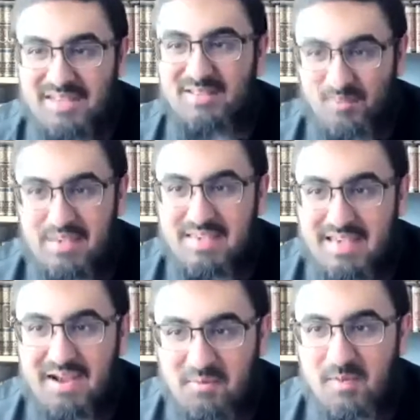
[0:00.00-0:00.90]
can speak
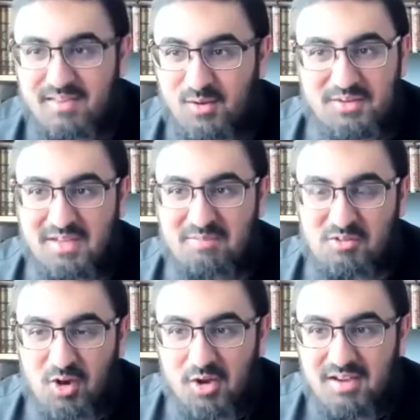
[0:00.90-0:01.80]
Arabic, don't get me
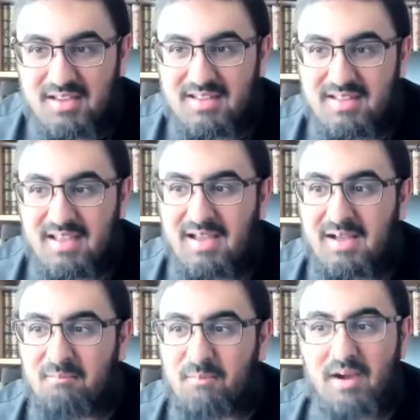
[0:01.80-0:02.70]
wrong,
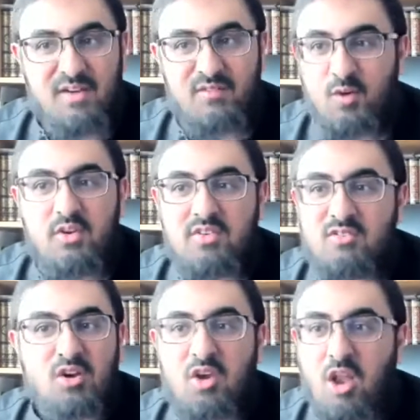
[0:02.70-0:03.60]
but our focus
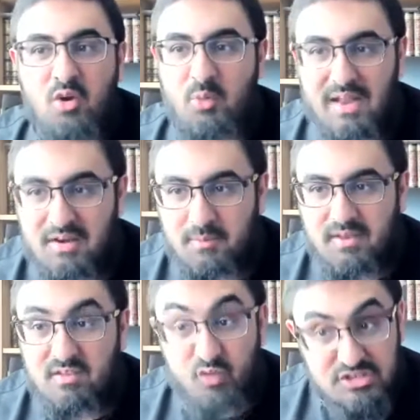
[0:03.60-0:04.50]
is not colloquial
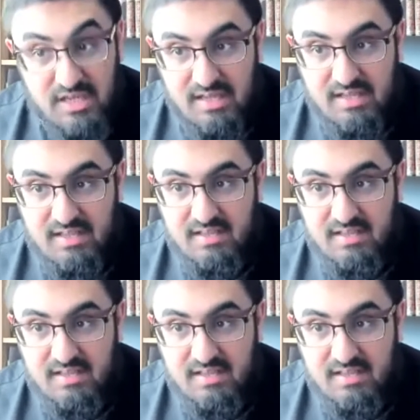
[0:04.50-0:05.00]
Arabic. It's Fusha.